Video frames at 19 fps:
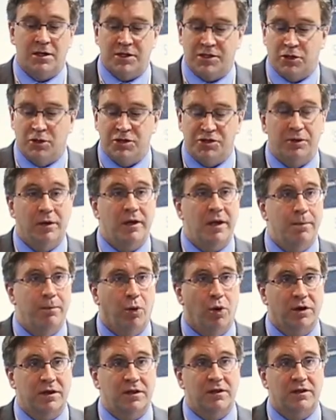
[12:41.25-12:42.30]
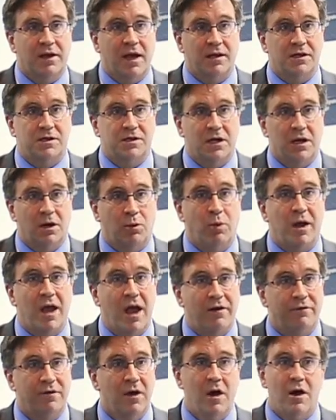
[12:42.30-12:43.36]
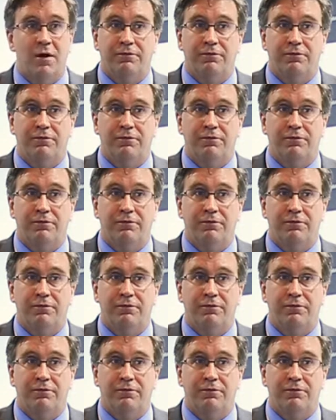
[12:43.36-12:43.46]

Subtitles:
So it's really important that we have